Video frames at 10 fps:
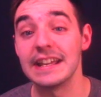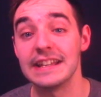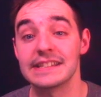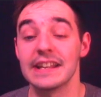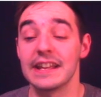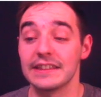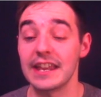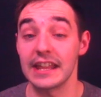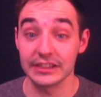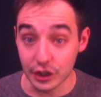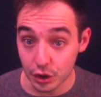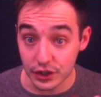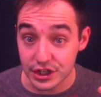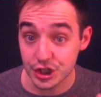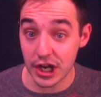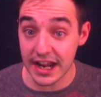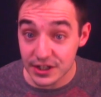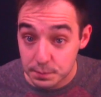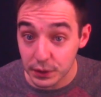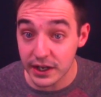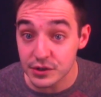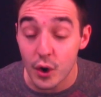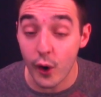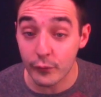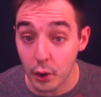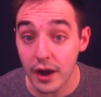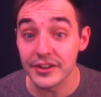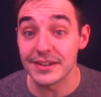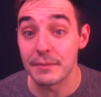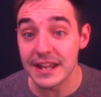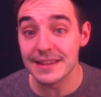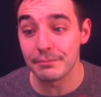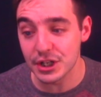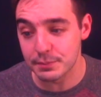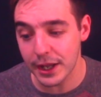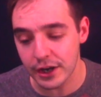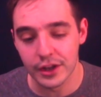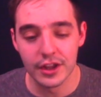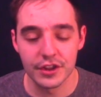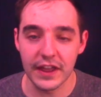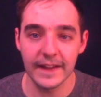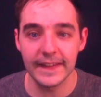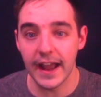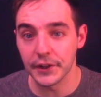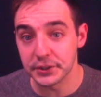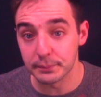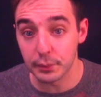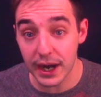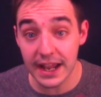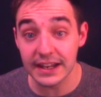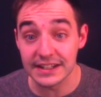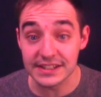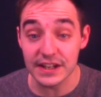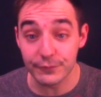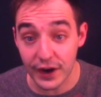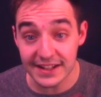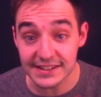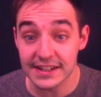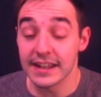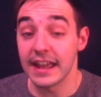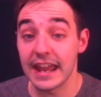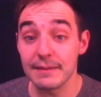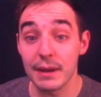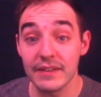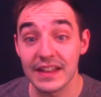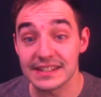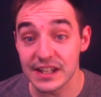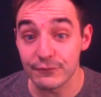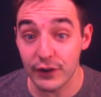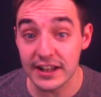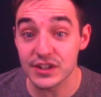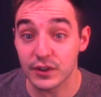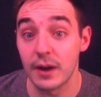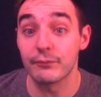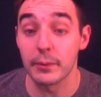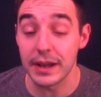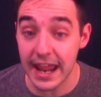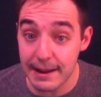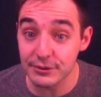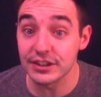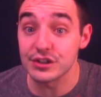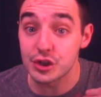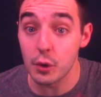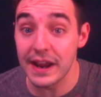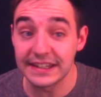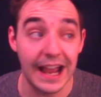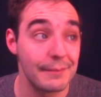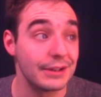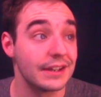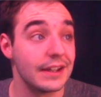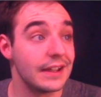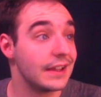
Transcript: is that it literally changed players' overalls and made them much better. They had the Elton Brand and Steve Francis, and it made that Steve Francis come from an amethyst to a diamond.